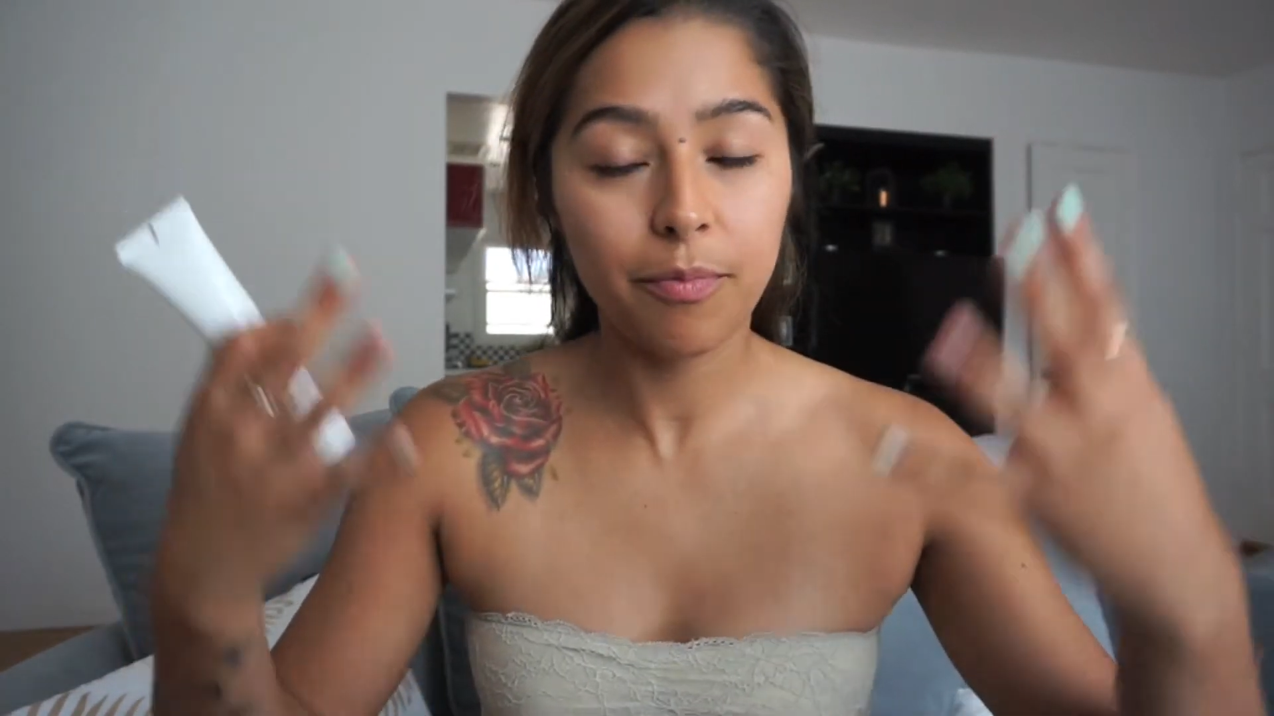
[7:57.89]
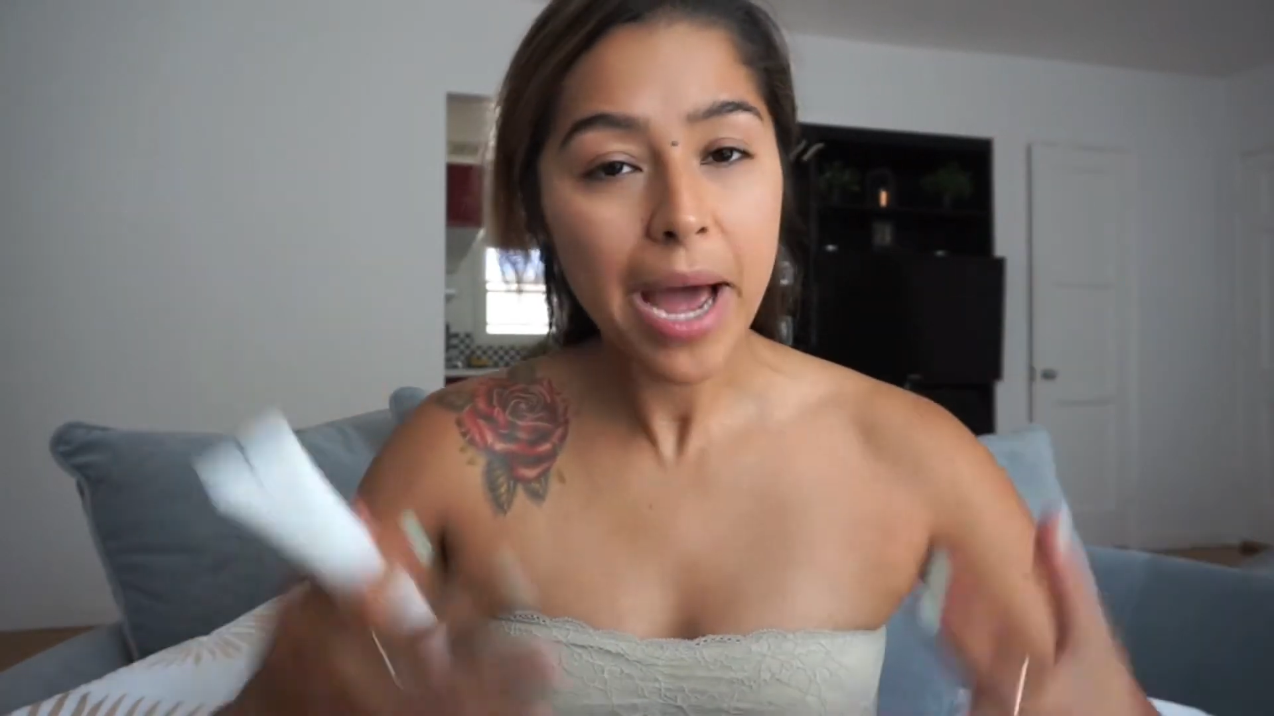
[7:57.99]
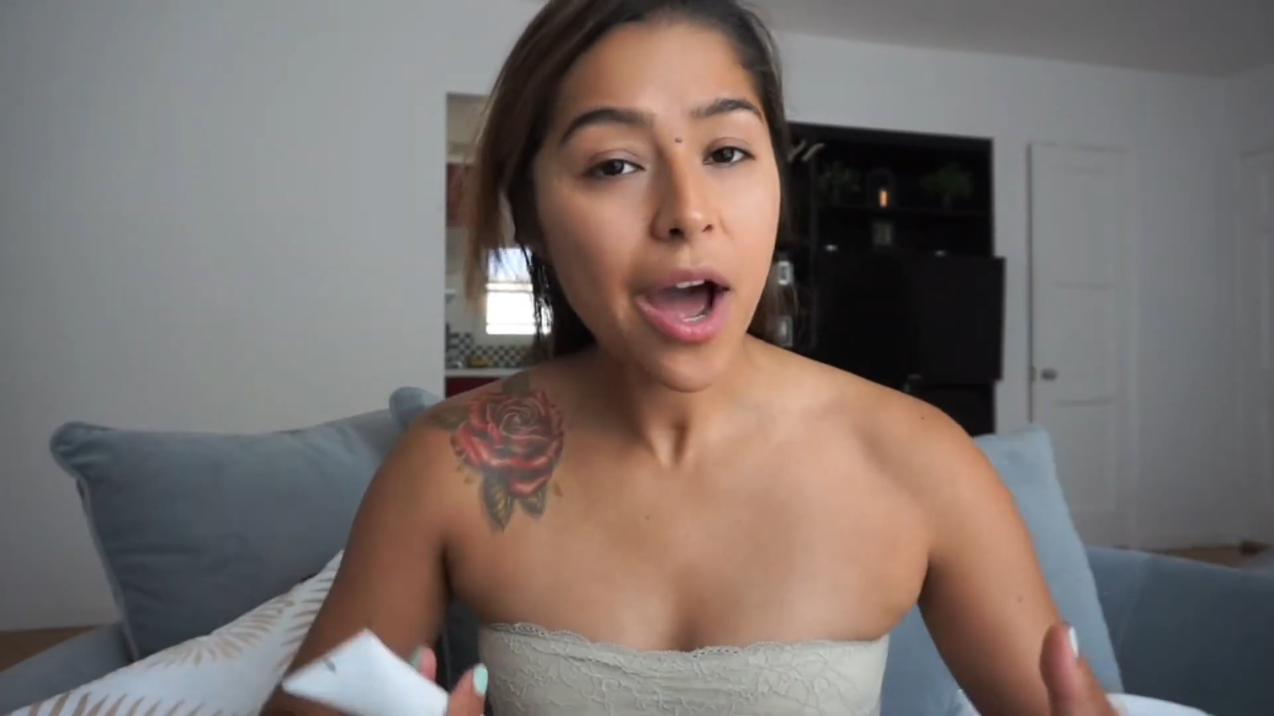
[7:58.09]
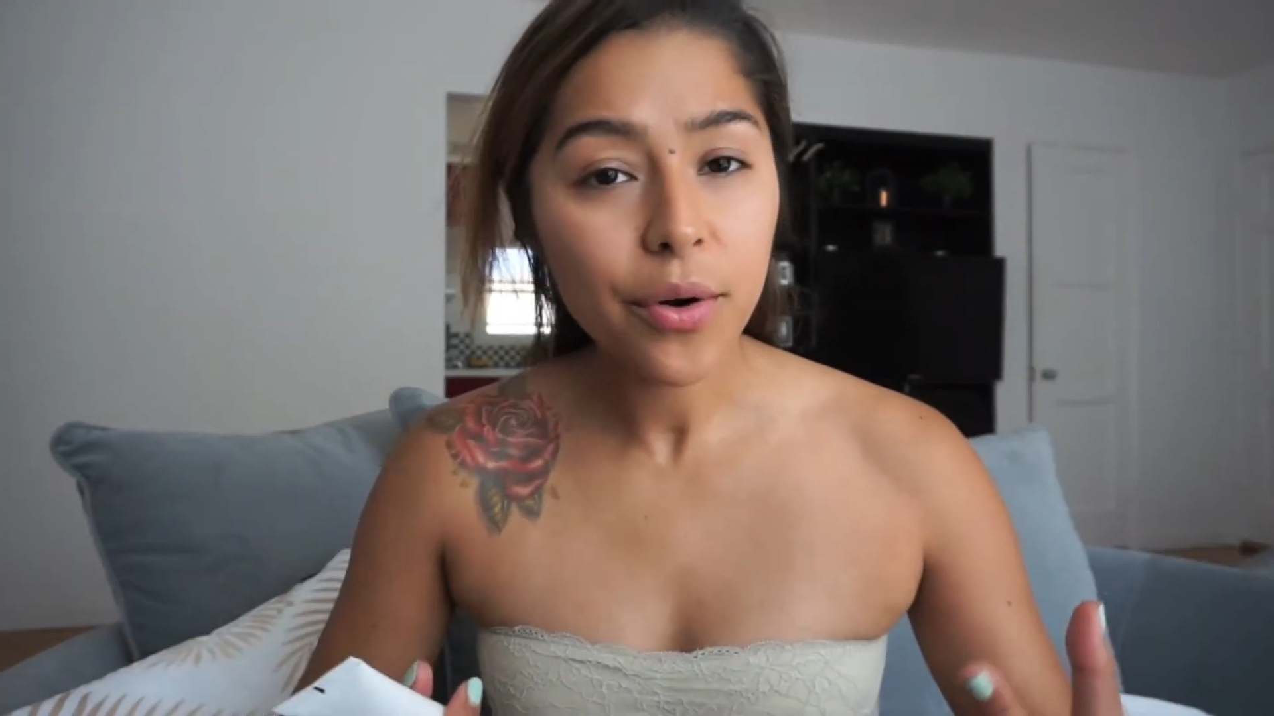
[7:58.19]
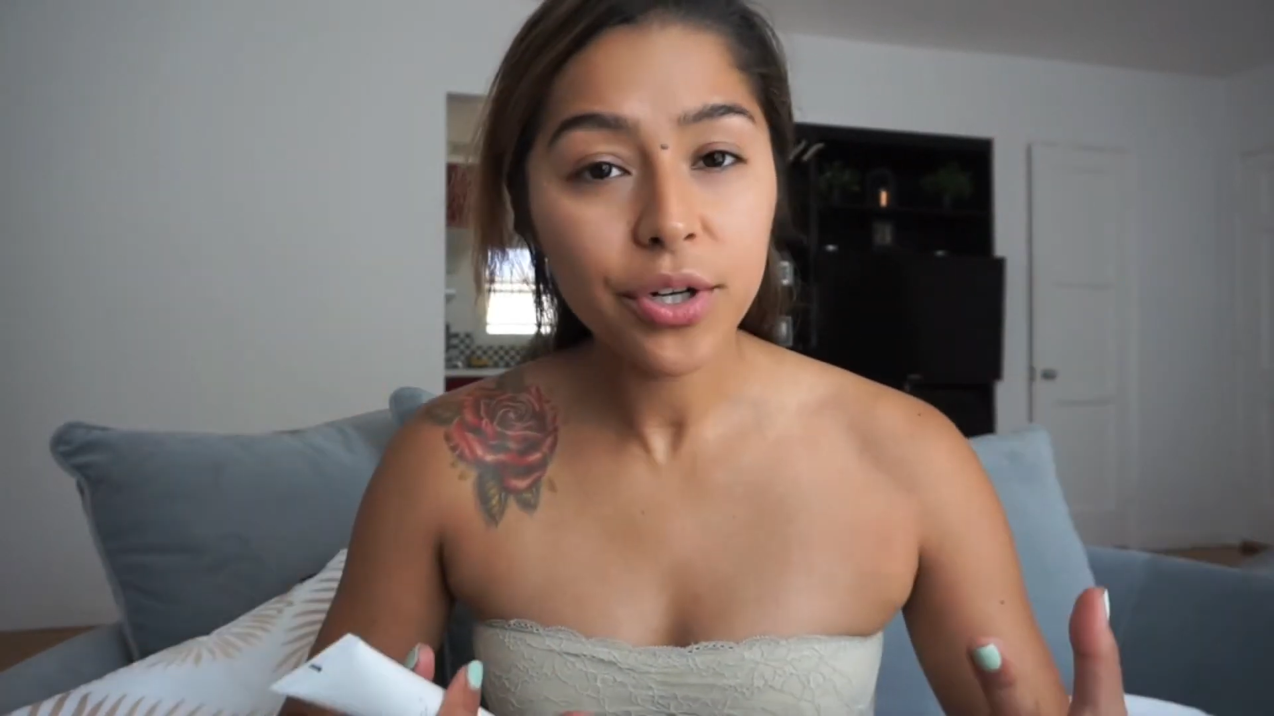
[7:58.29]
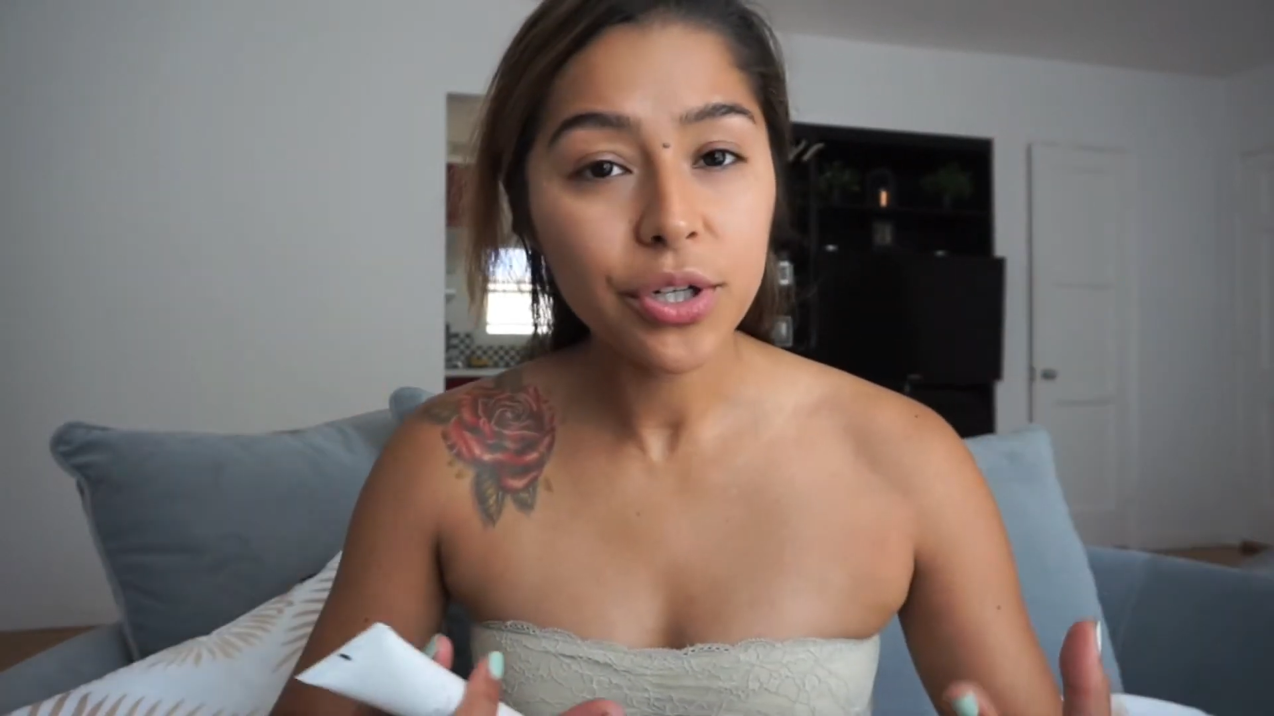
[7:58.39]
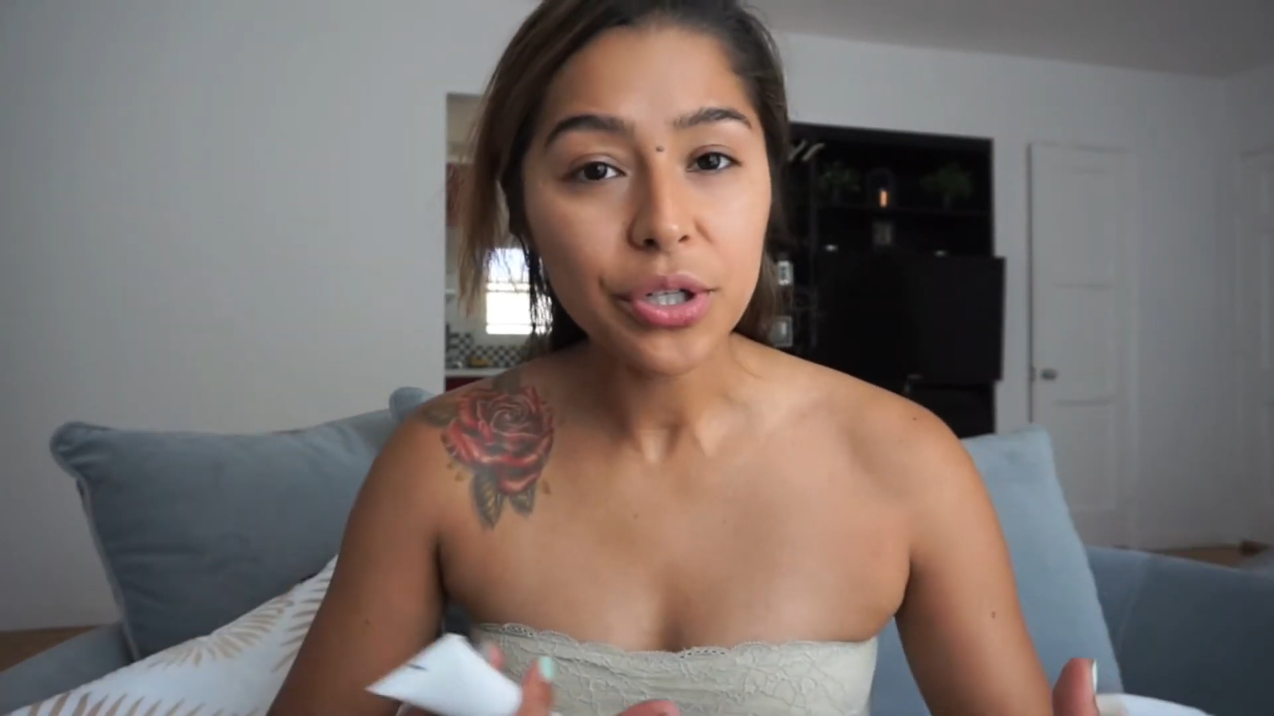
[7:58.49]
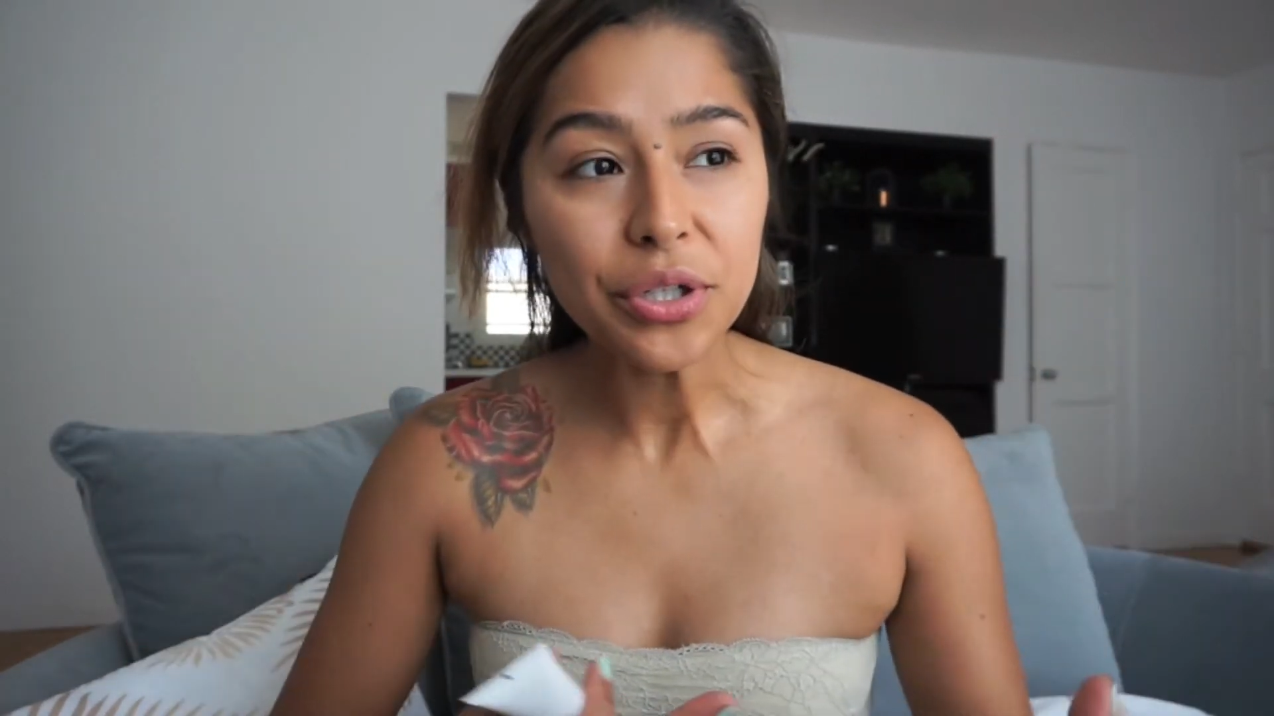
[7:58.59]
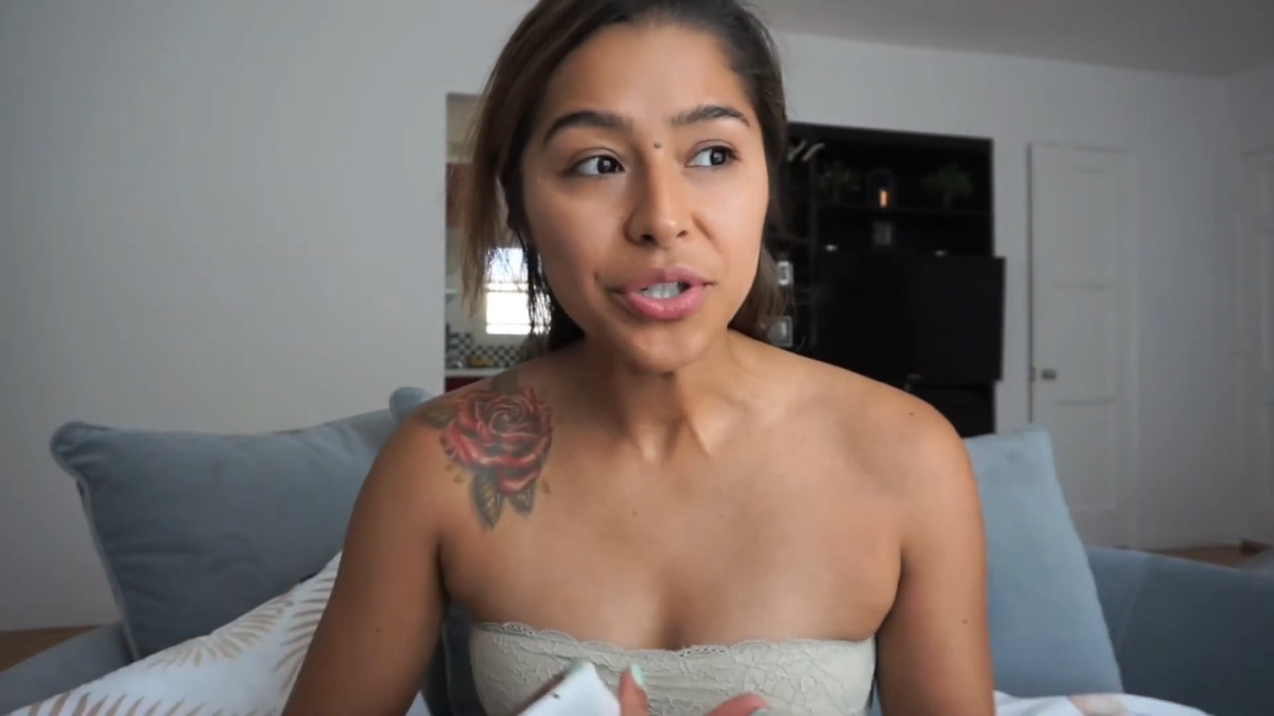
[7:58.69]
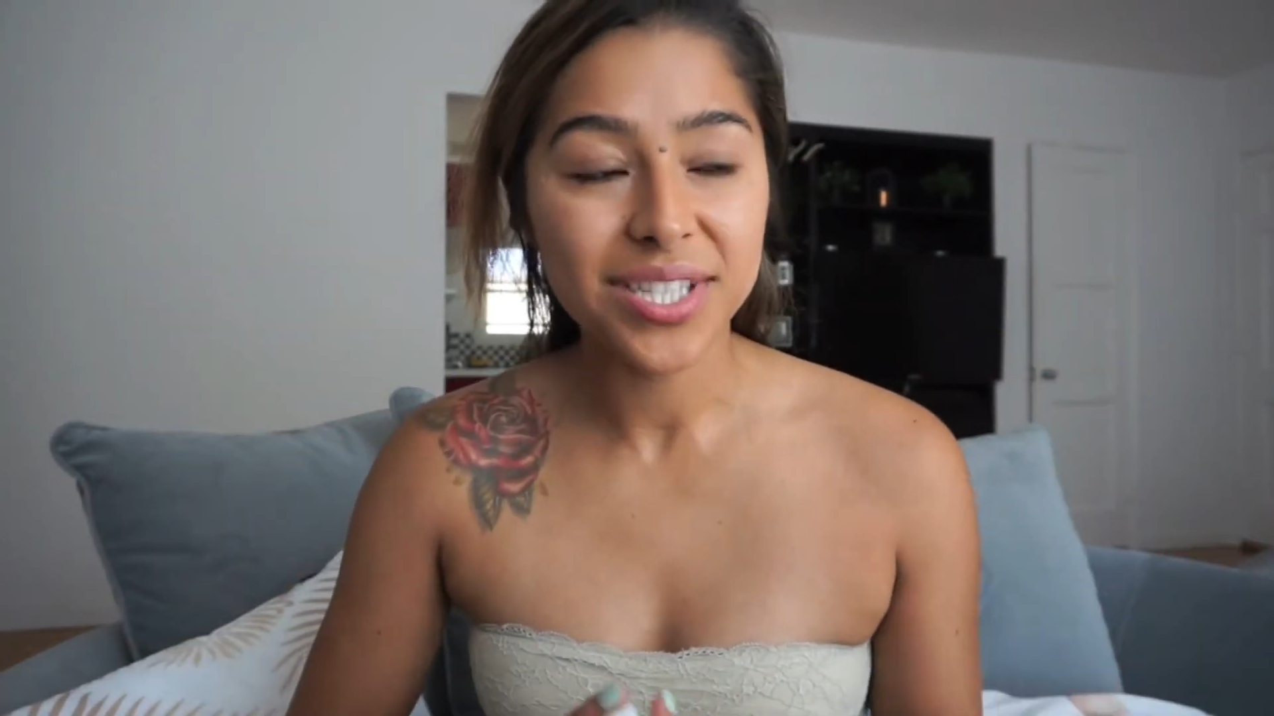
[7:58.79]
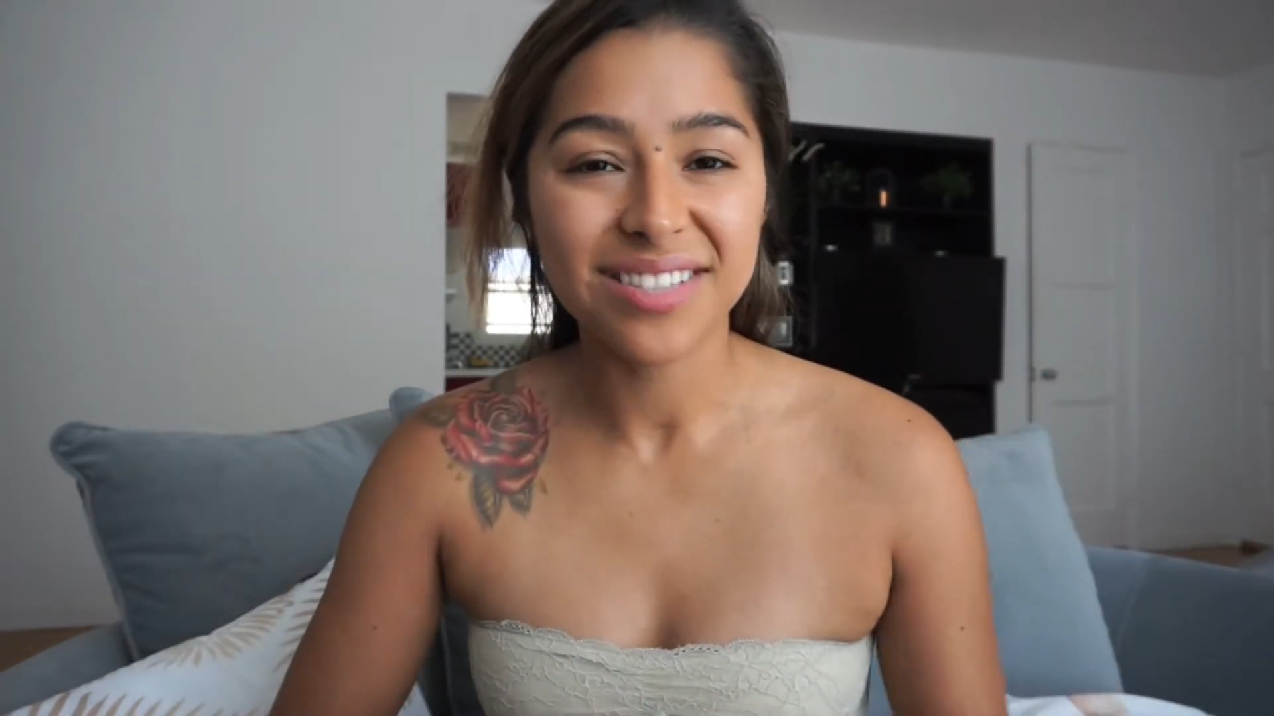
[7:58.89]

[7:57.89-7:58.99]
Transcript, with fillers: powders